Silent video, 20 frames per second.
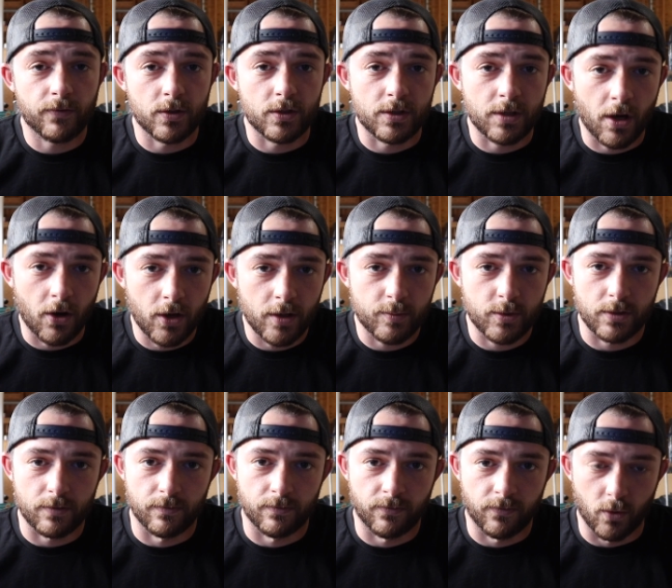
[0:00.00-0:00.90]
types
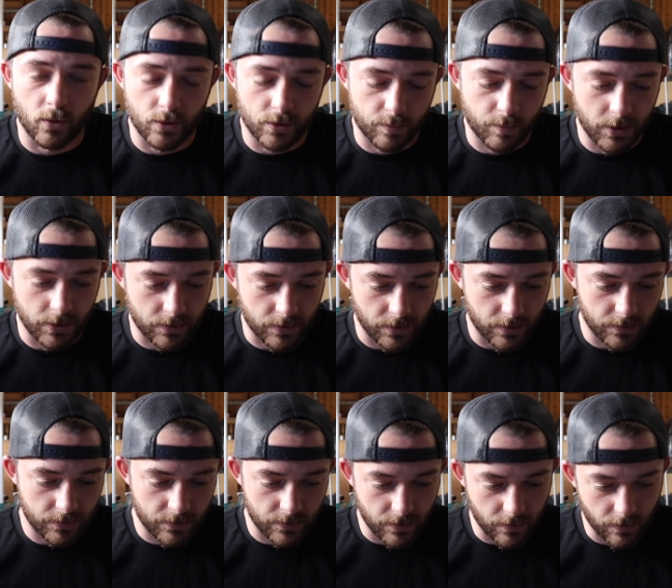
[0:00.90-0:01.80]
of forged
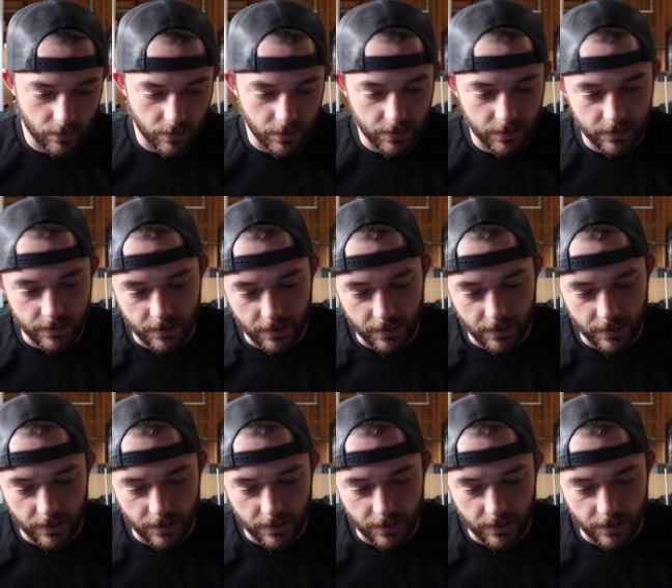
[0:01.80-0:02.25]
pistons. There is